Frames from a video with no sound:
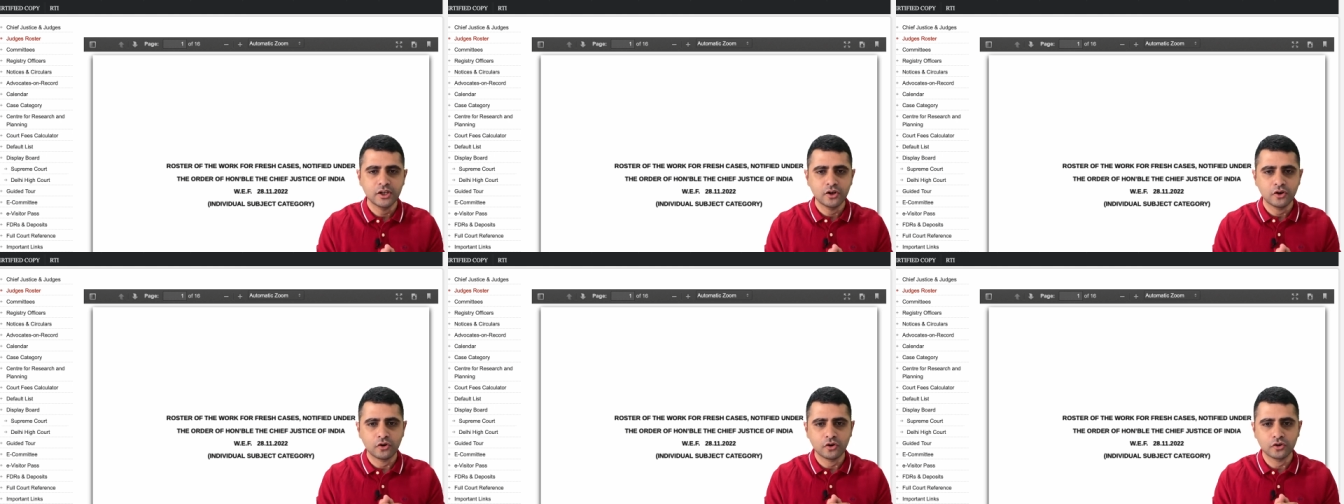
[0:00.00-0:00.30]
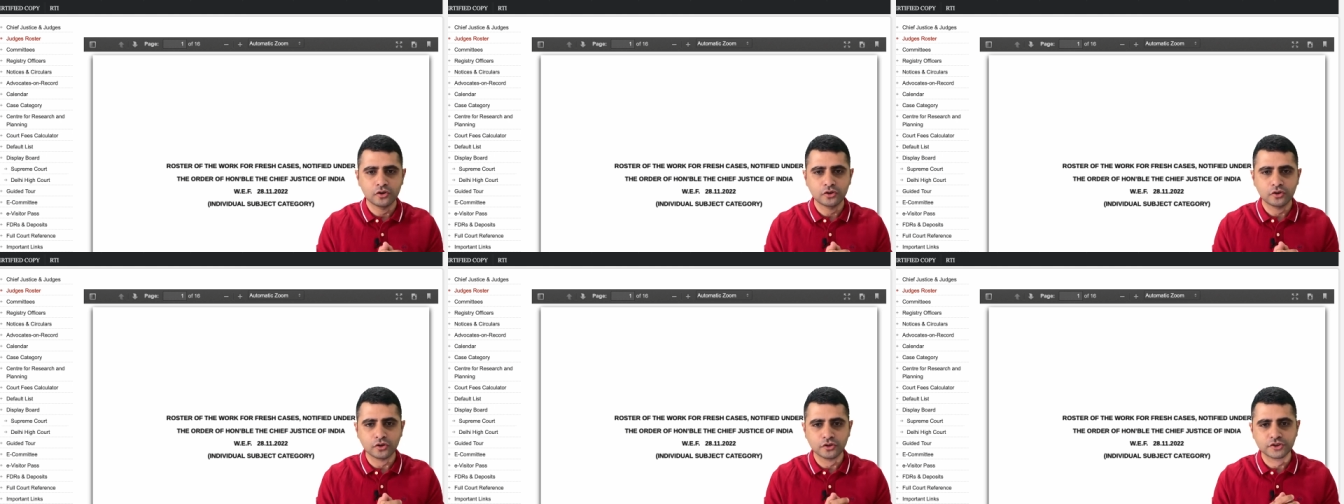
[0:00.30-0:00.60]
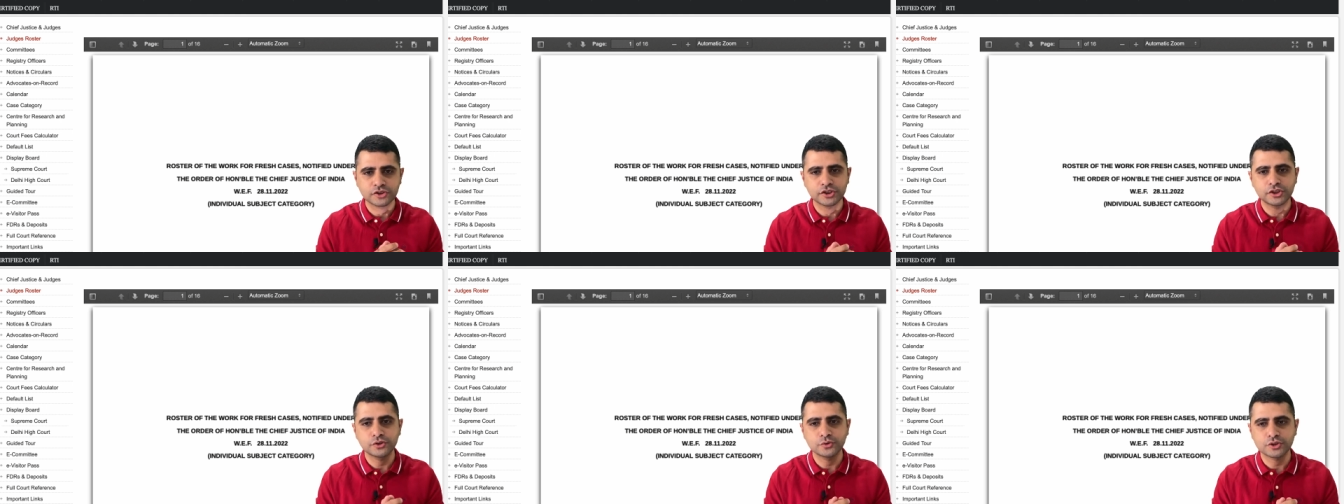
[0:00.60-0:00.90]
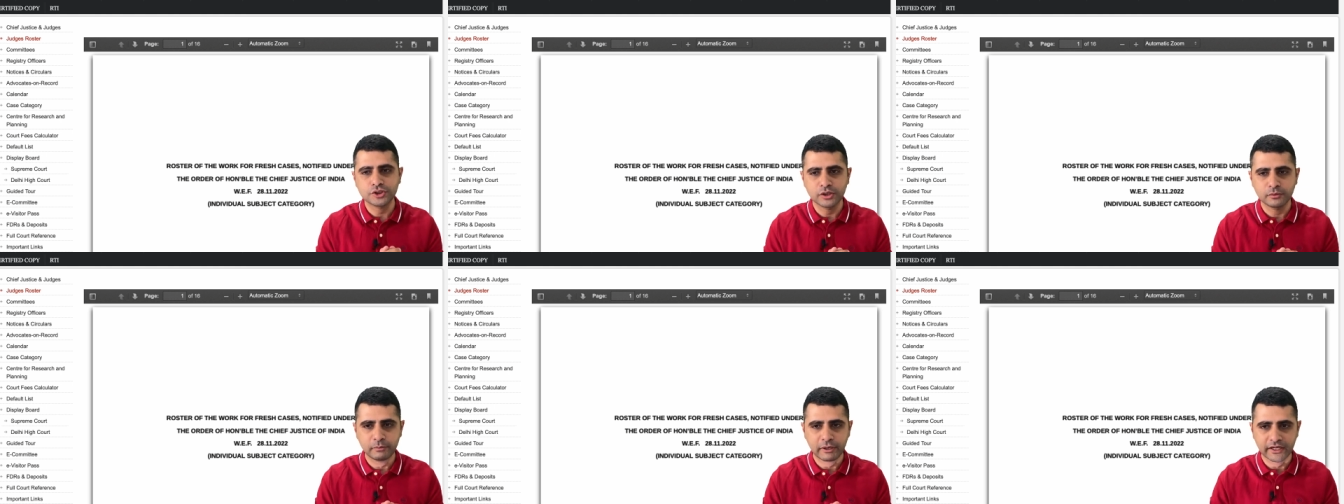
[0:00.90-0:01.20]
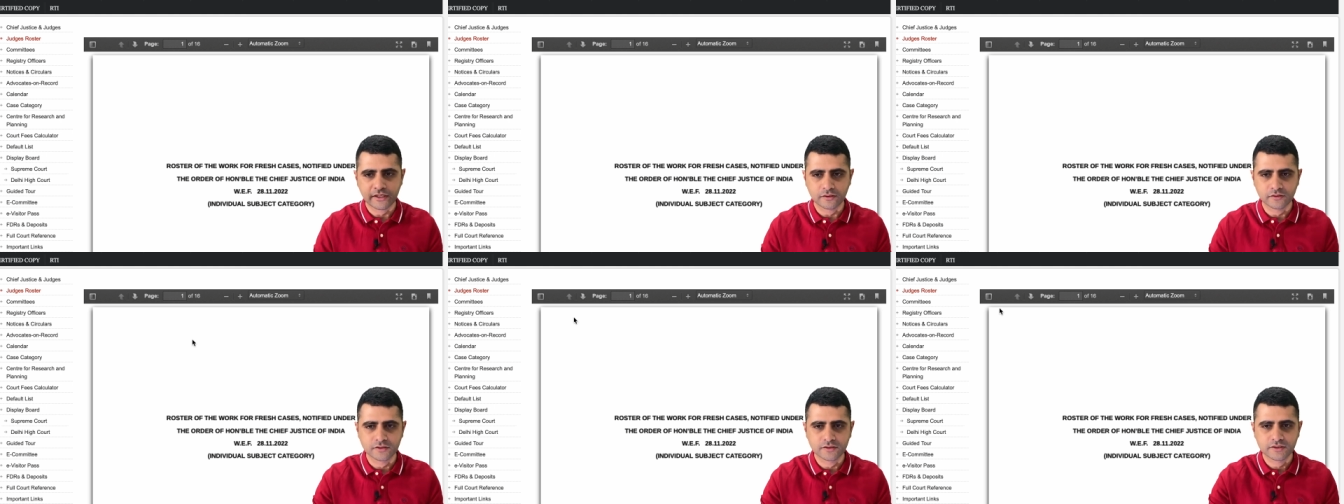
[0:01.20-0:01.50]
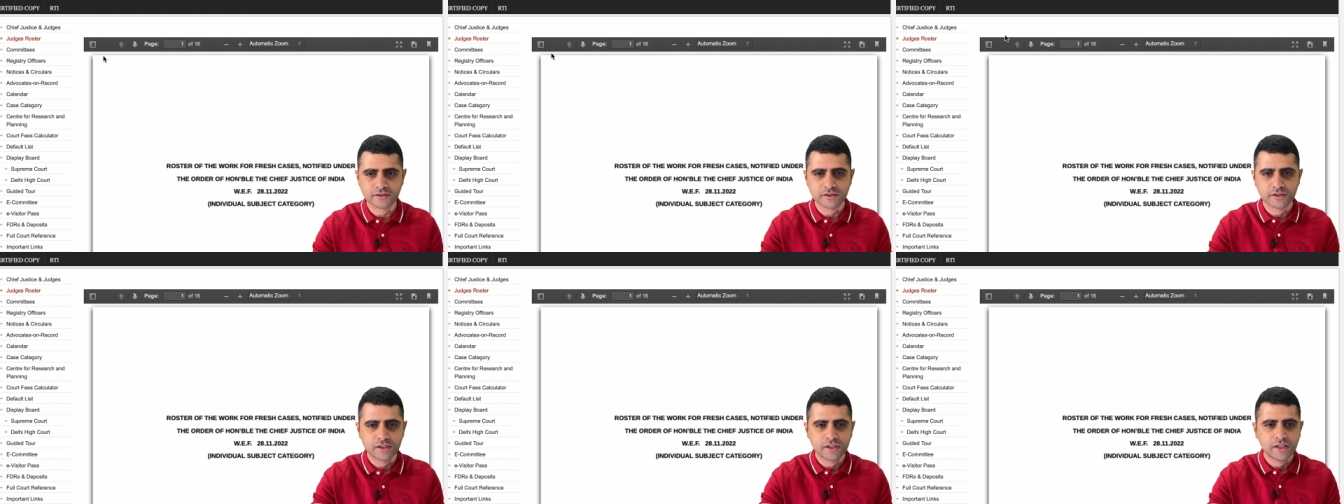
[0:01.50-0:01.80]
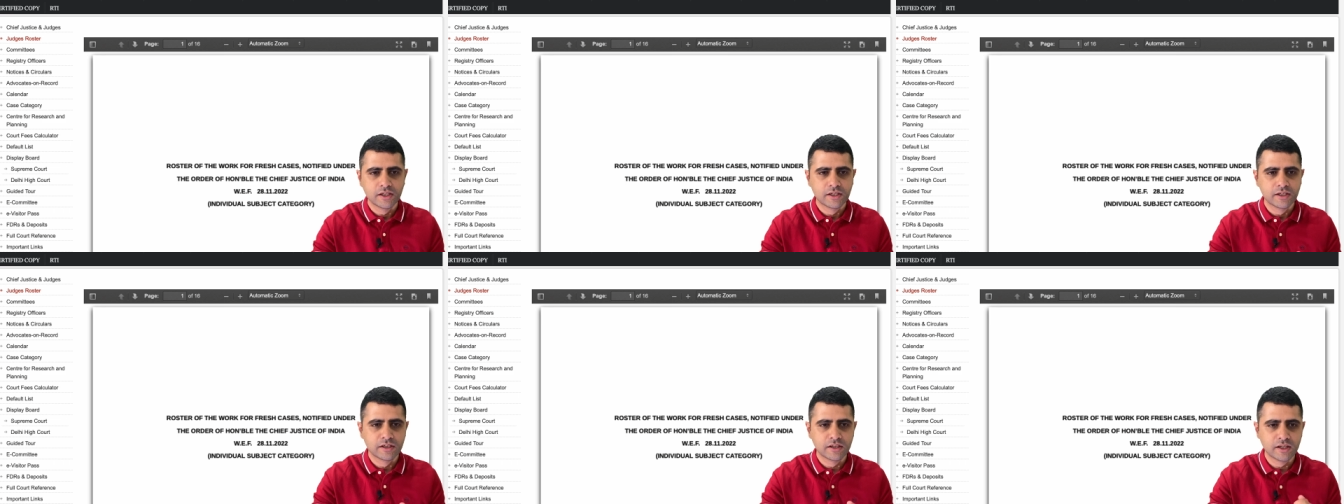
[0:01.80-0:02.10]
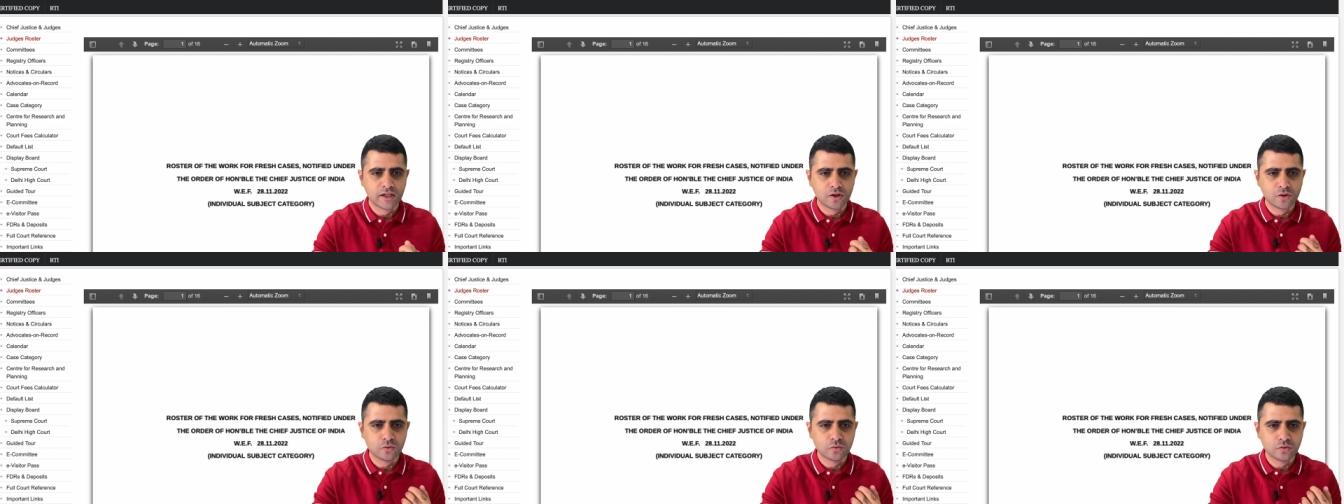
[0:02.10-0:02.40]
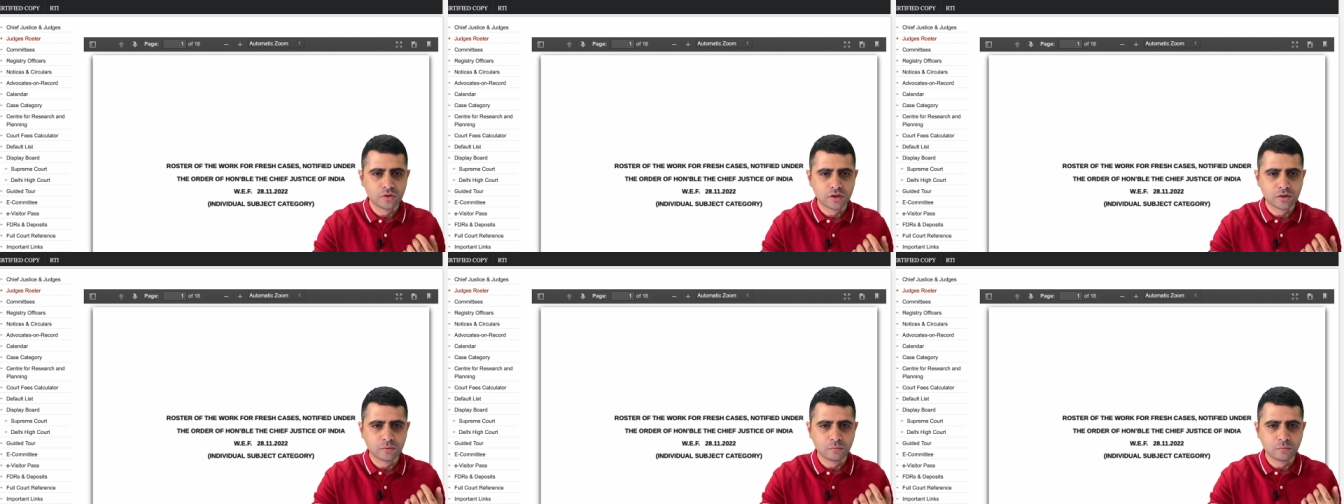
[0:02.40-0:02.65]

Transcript: on constitutional matters. Now,